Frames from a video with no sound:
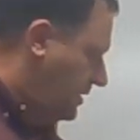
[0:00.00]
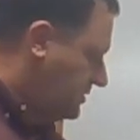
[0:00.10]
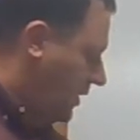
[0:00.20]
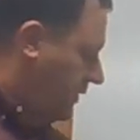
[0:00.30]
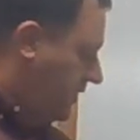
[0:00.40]

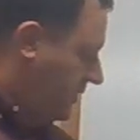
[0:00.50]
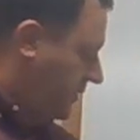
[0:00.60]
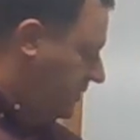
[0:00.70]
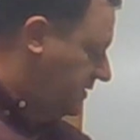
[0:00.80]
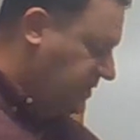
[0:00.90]
So
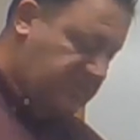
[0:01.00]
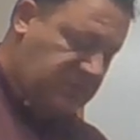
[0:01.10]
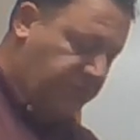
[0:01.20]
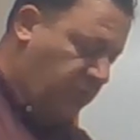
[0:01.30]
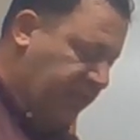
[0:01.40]

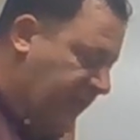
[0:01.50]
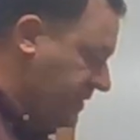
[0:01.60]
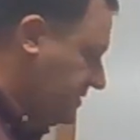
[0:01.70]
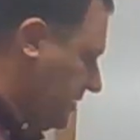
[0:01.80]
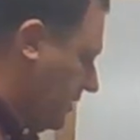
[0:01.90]
just to point
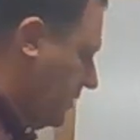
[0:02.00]
out to